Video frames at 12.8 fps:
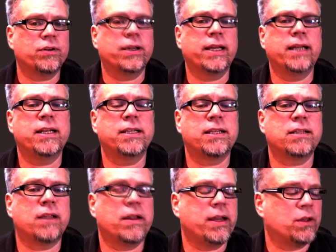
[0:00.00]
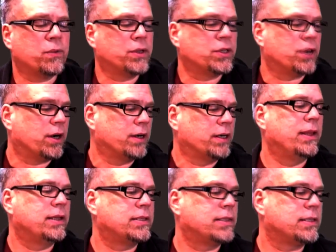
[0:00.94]
again, just as all the other ones are.
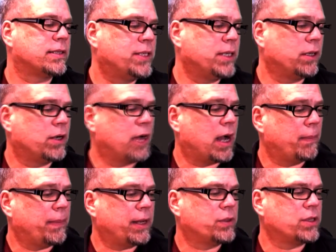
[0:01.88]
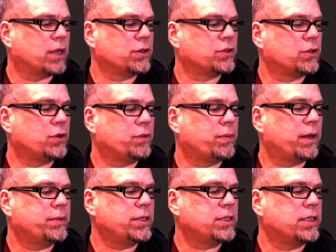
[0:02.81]
This particular comic was also
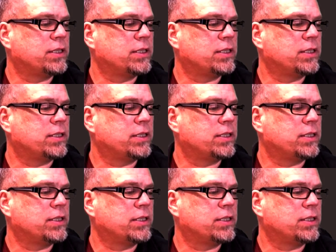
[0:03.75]
published.